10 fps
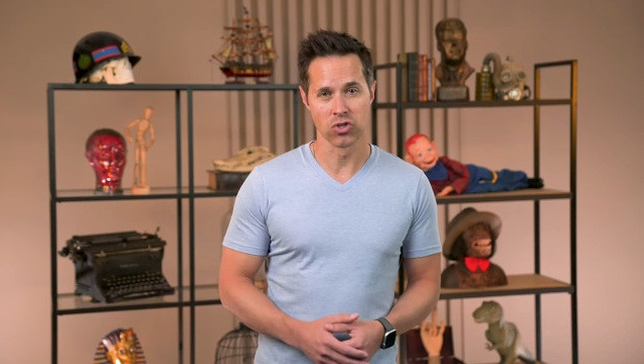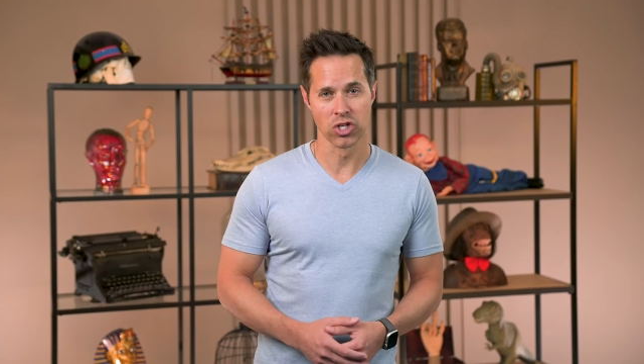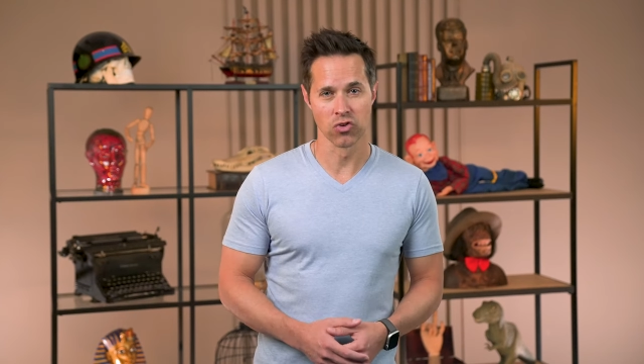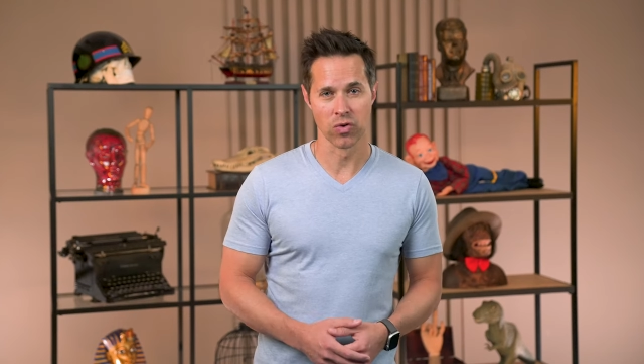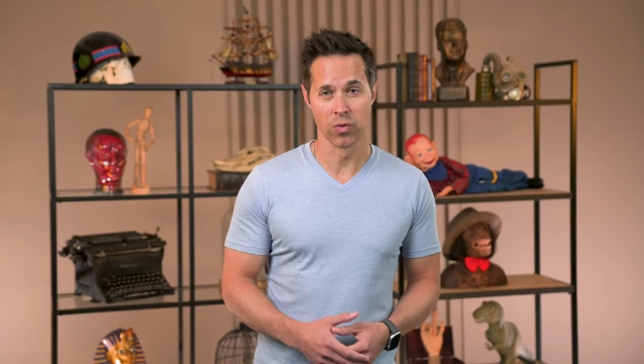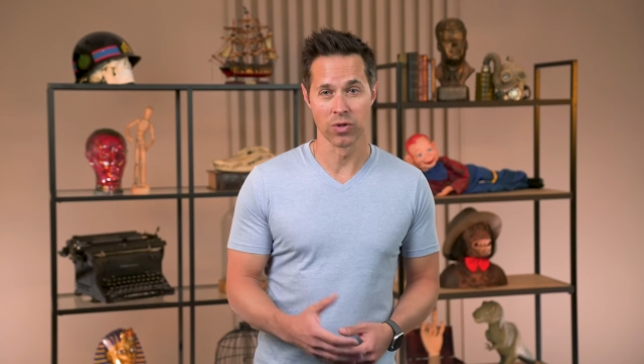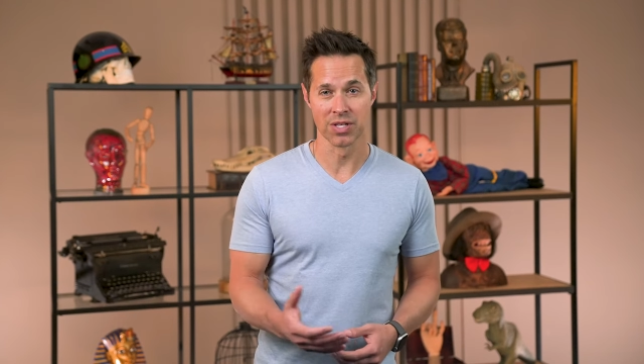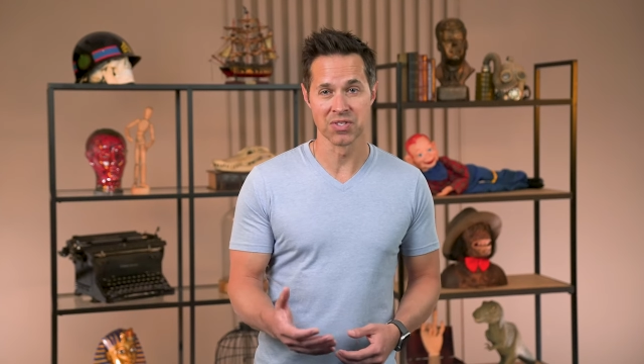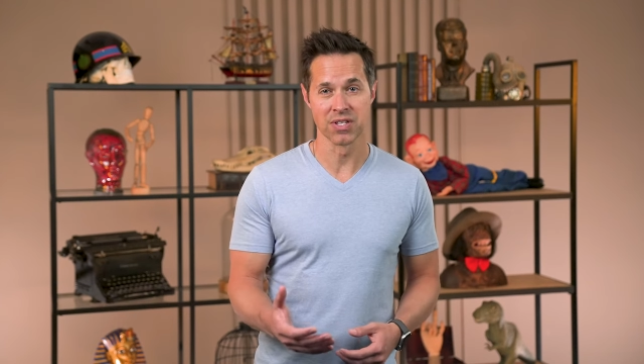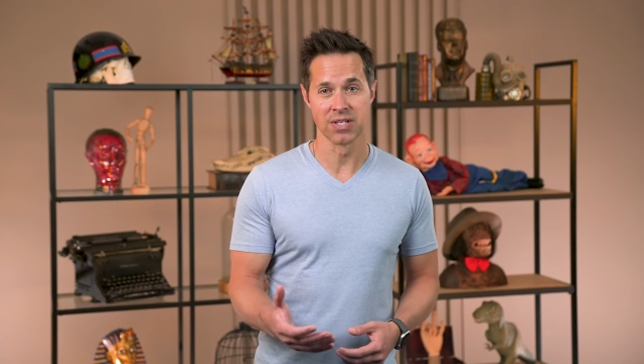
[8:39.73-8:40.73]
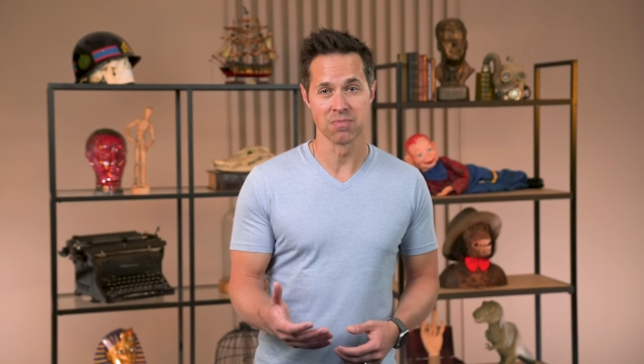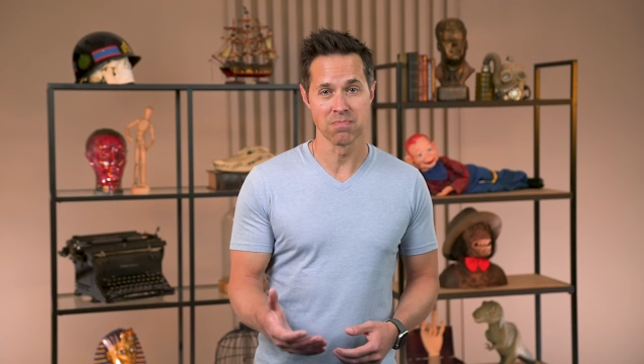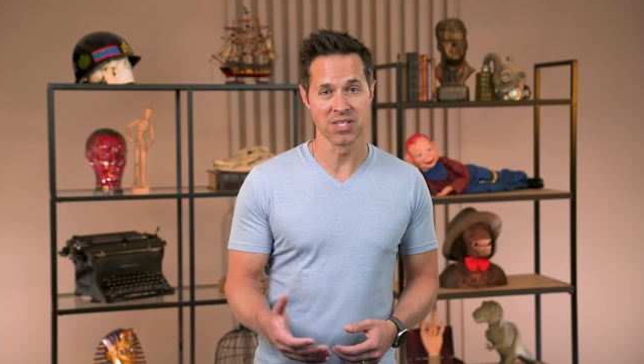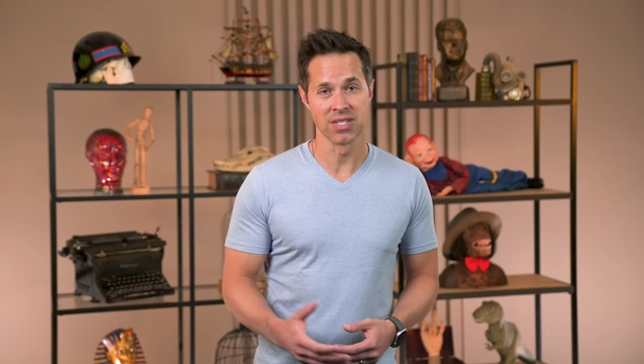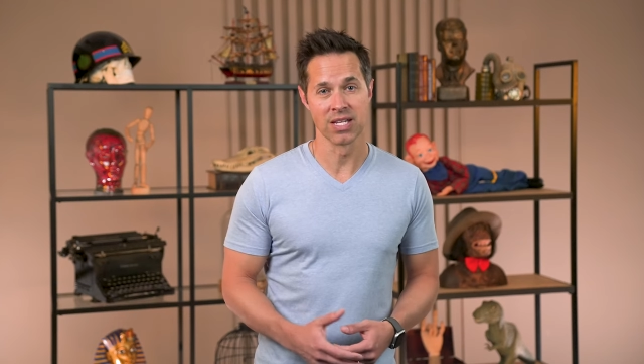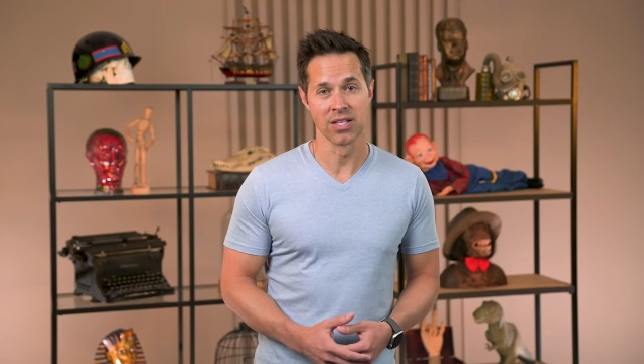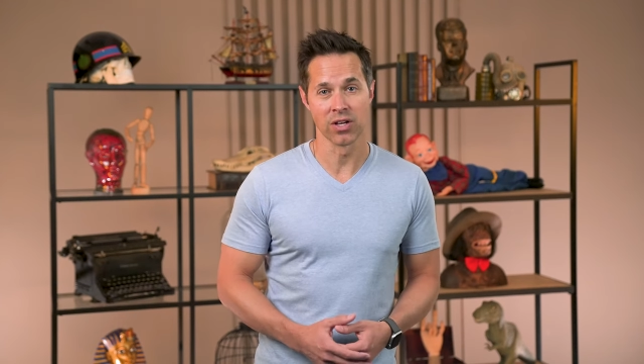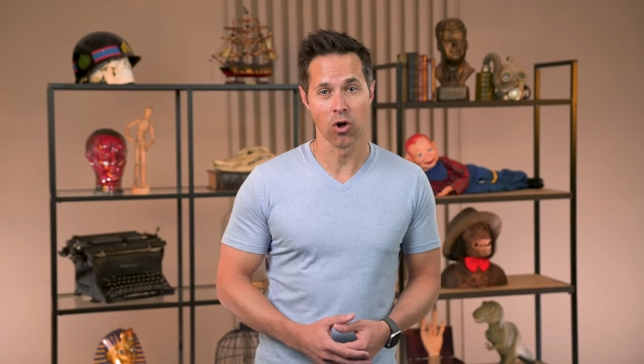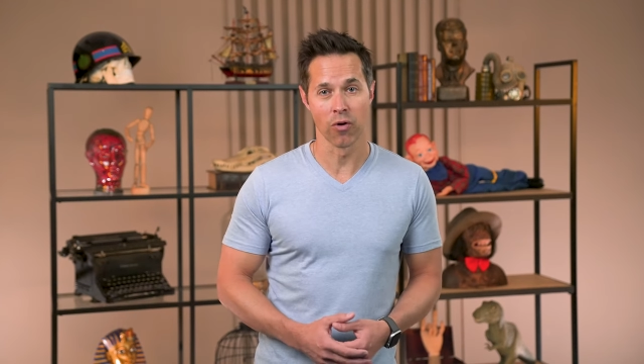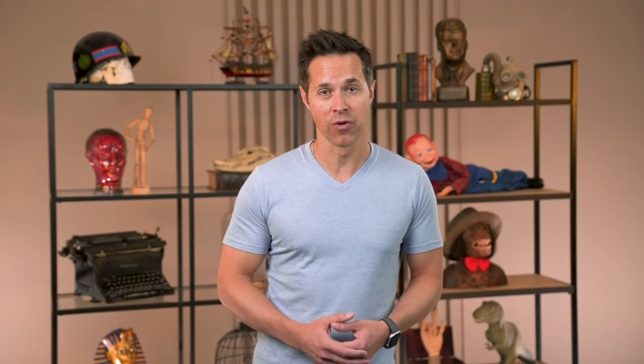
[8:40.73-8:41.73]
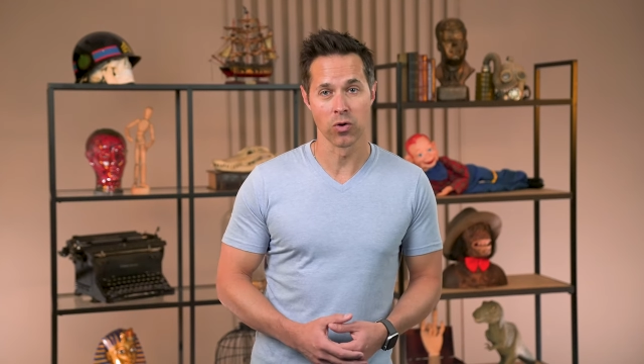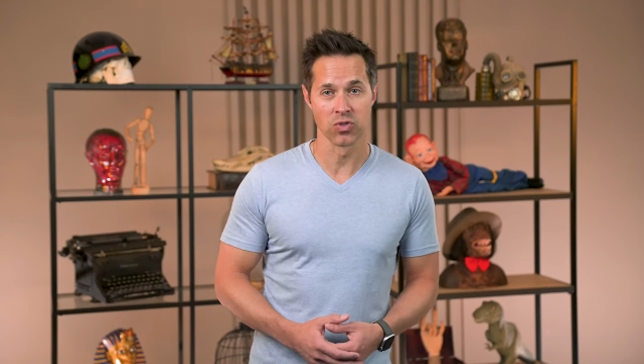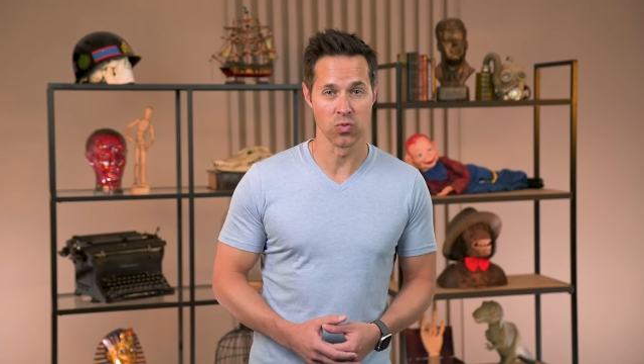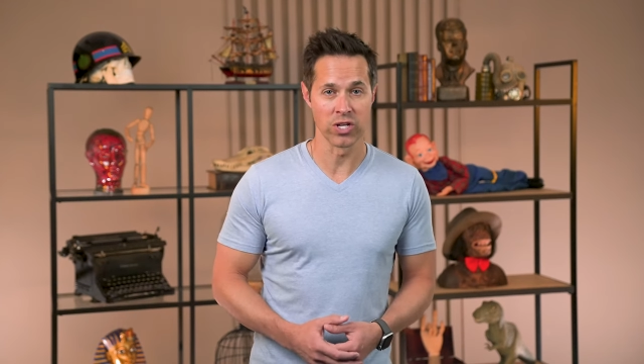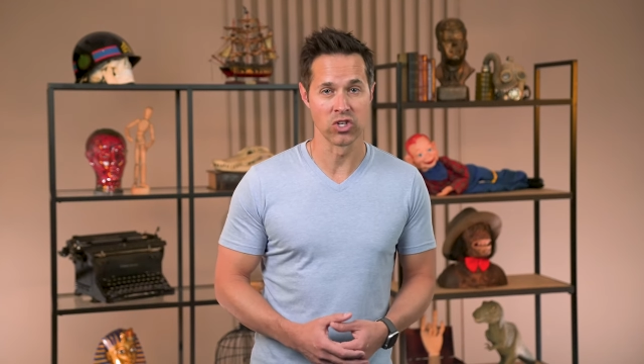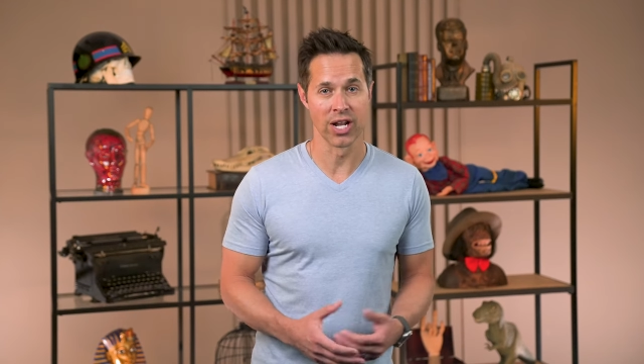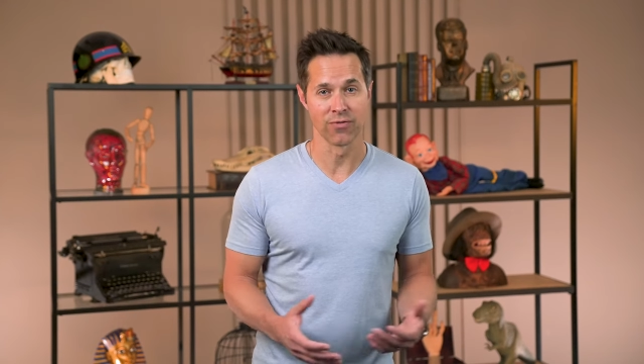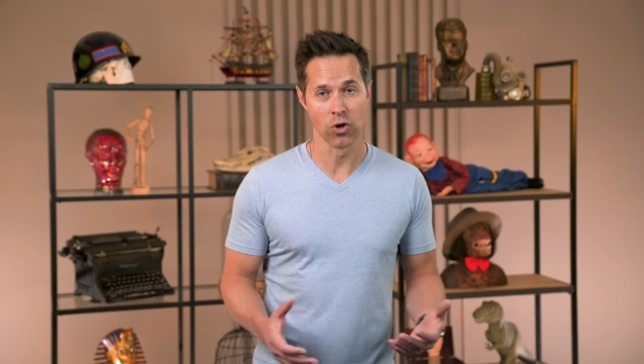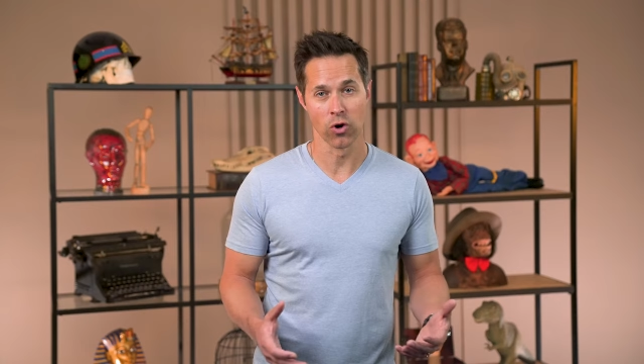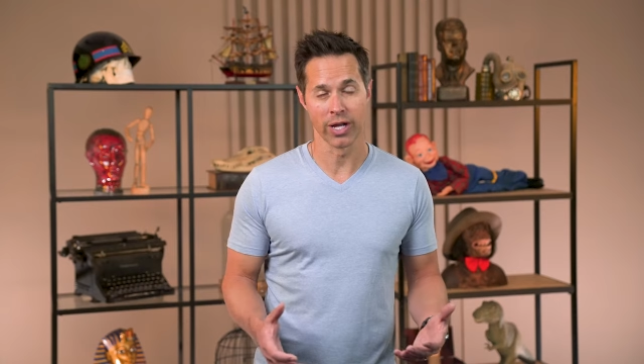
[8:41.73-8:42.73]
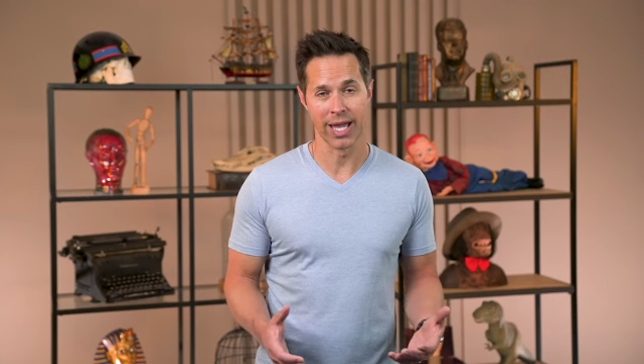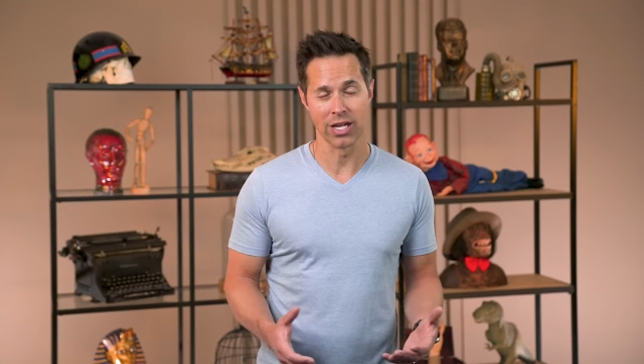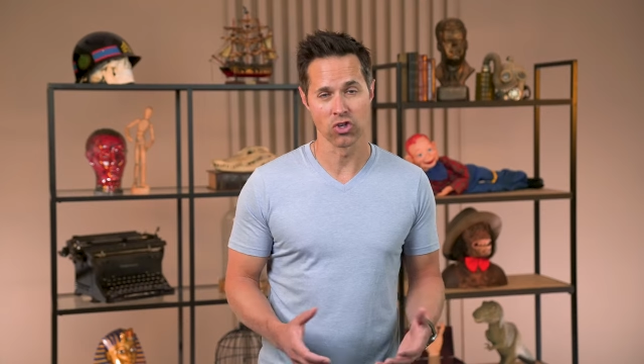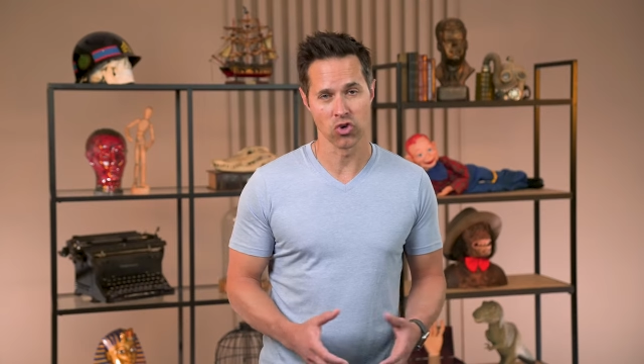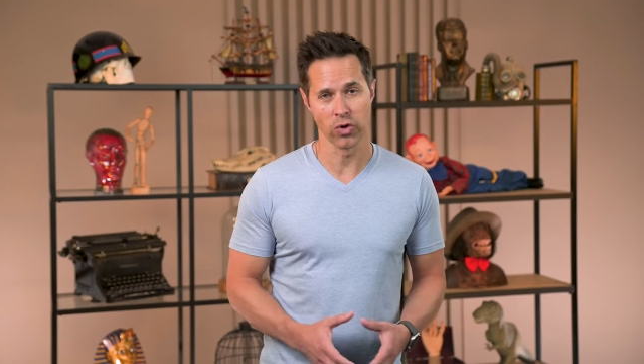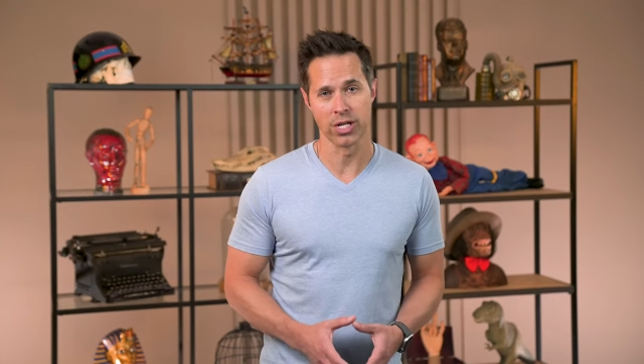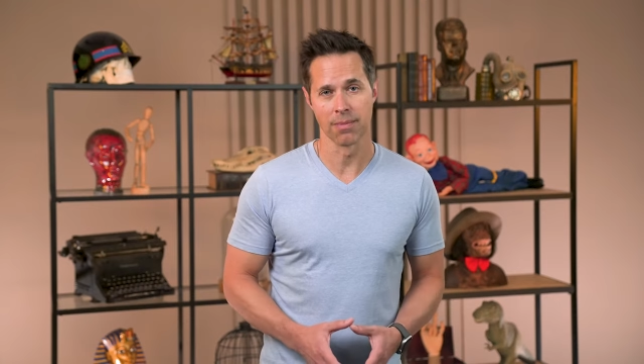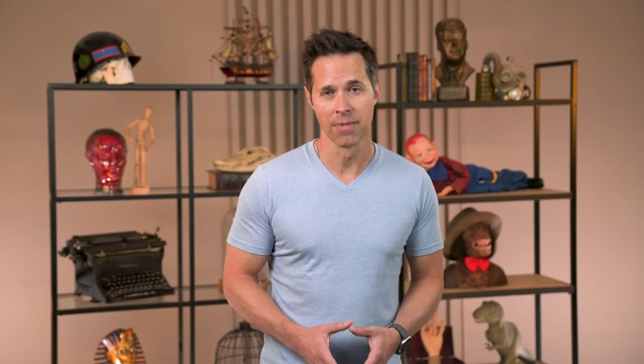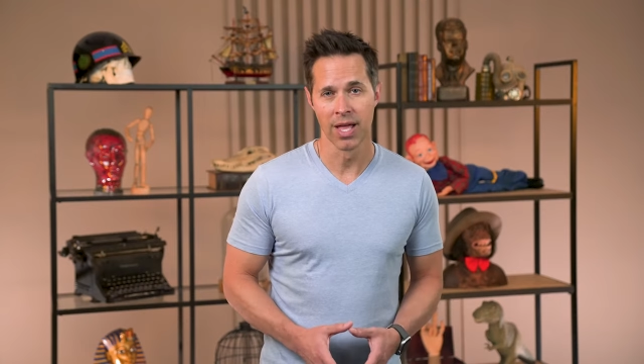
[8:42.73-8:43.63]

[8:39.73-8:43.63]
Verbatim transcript: children were listed as missing in the Gulf Coast region after Hurricane Katrina.